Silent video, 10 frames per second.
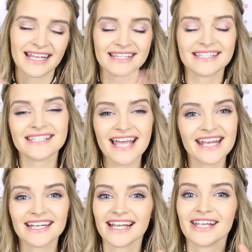
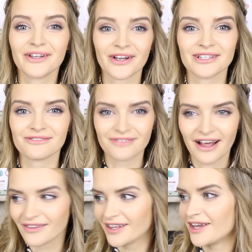Insanely good
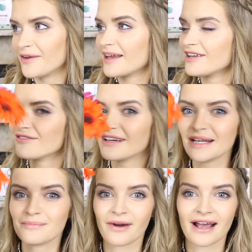value, and it
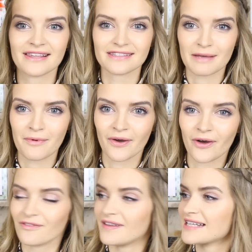really brightens up our
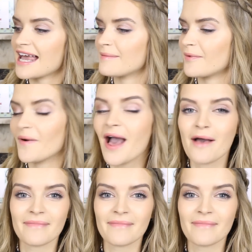coffee table,